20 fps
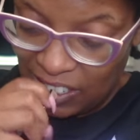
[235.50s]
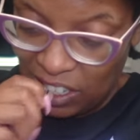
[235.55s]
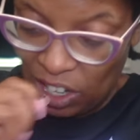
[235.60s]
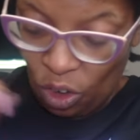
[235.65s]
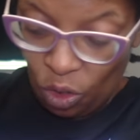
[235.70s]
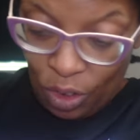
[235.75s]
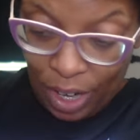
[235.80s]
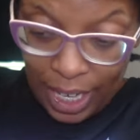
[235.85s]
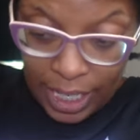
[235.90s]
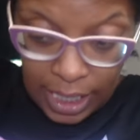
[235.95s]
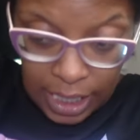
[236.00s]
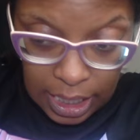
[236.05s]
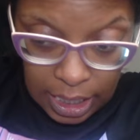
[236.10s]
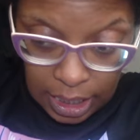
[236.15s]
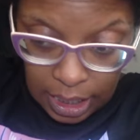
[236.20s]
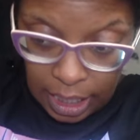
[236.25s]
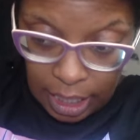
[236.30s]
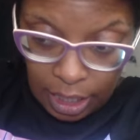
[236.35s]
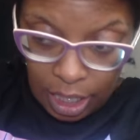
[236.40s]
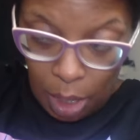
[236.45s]

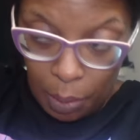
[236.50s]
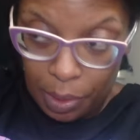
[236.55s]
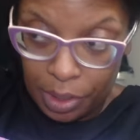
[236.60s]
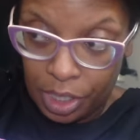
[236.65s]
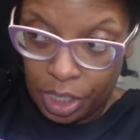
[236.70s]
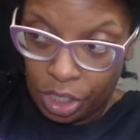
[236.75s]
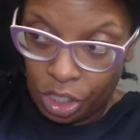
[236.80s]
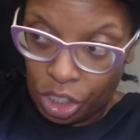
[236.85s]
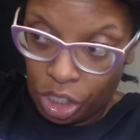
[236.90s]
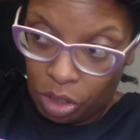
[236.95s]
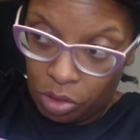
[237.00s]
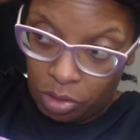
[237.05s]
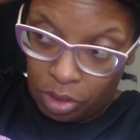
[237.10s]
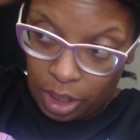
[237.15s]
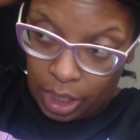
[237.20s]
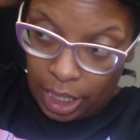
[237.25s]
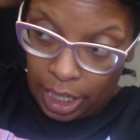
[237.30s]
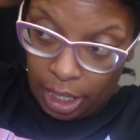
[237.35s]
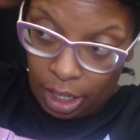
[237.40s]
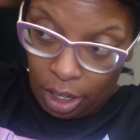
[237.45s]
recently there was a
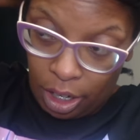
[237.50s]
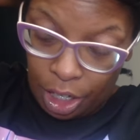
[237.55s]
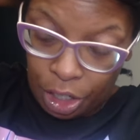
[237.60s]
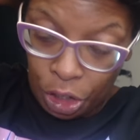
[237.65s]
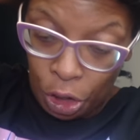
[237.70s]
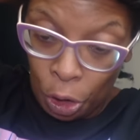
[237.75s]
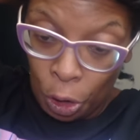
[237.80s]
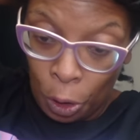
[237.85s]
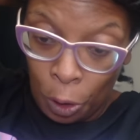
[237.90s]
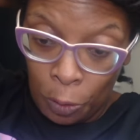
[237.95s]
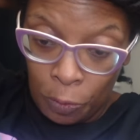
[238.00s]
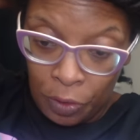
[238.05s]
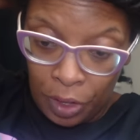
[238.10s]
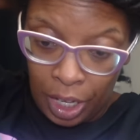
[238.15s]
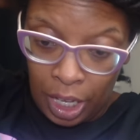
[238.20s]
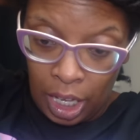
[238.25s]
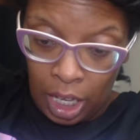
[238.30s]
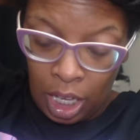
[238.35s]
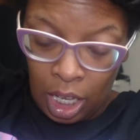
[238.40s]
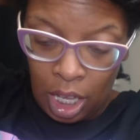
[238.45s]
shooting here in
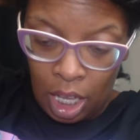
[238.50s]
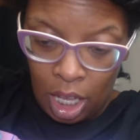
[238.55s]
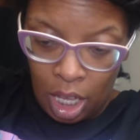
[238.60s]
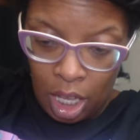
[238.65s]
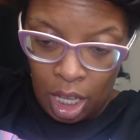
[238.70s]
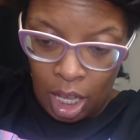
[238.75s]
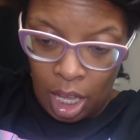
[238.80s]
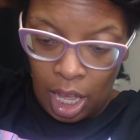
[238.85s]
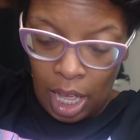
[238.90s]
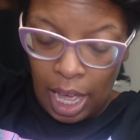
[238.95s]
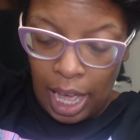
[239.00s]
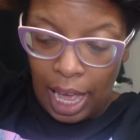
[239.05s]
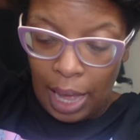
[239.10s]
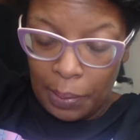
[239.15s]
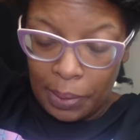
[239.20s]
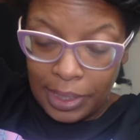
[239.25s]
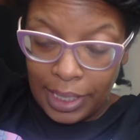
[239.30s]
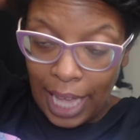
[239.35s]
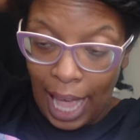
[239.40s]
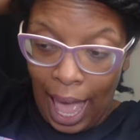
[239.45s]
irving it
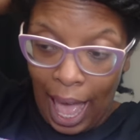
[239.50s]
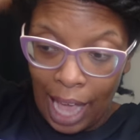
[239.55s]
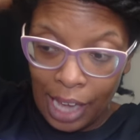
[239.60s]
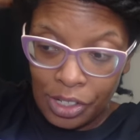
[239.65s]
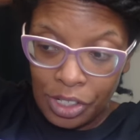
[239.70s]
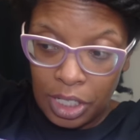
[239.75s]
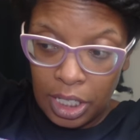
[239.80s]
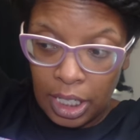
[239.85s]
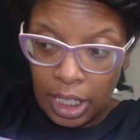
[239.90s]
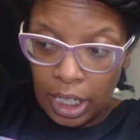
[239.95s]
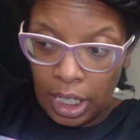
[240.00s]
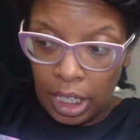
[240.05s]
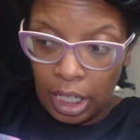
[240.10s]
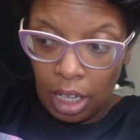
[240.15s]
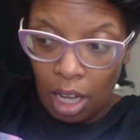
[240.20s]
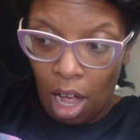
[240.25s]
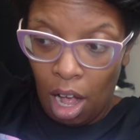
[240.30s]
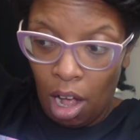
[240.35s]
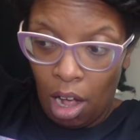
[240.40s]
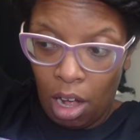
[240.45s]
was actually
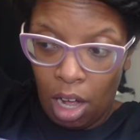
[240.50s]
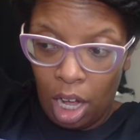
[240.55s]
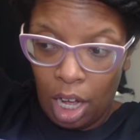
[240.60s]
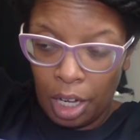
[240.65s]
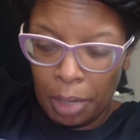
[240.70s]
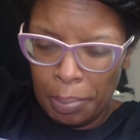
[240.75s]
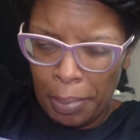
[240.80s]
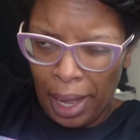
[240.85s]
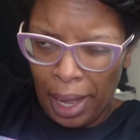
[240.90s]
on